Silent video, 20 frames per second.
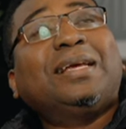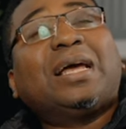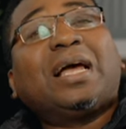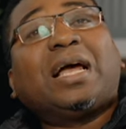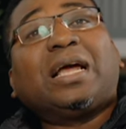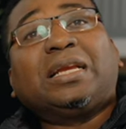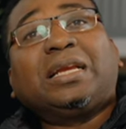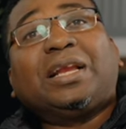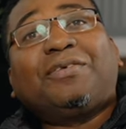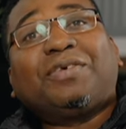
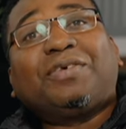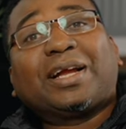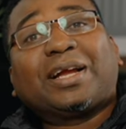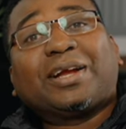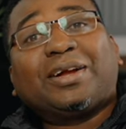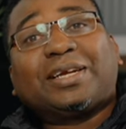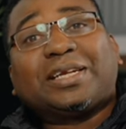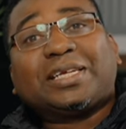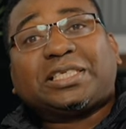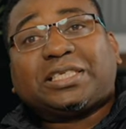I never
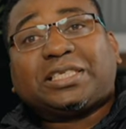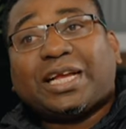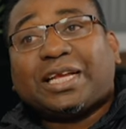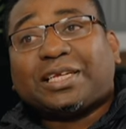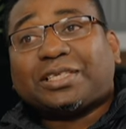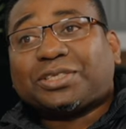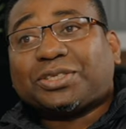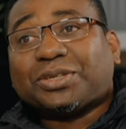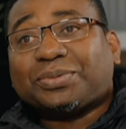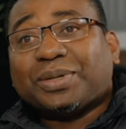got a
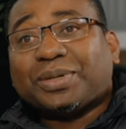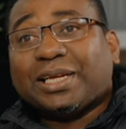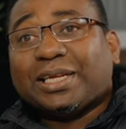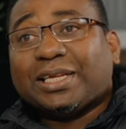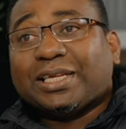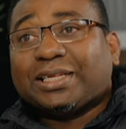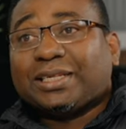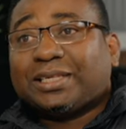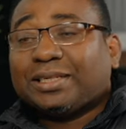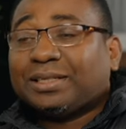chance to
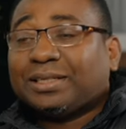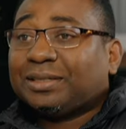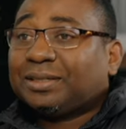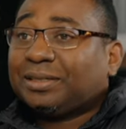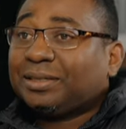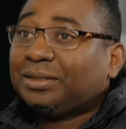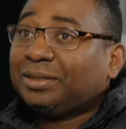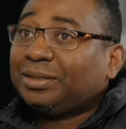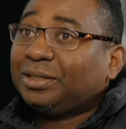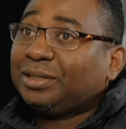really
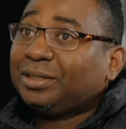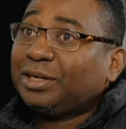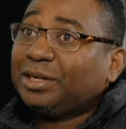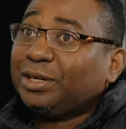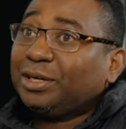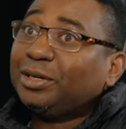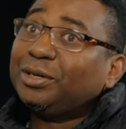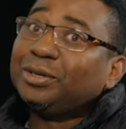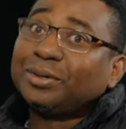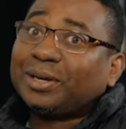
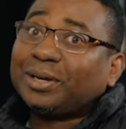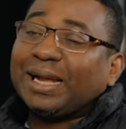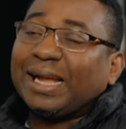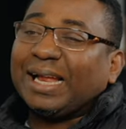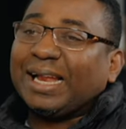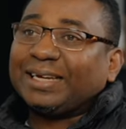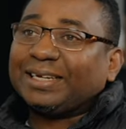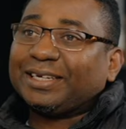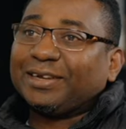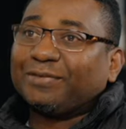look
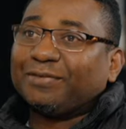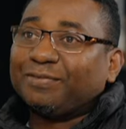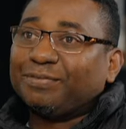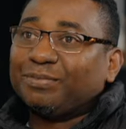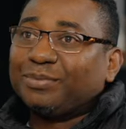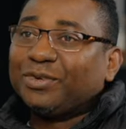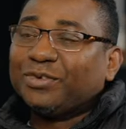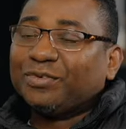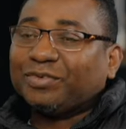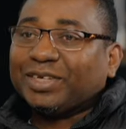at the
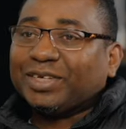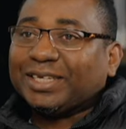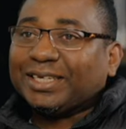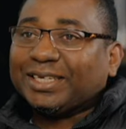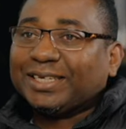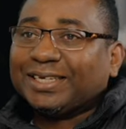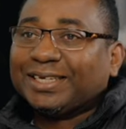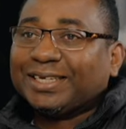movie.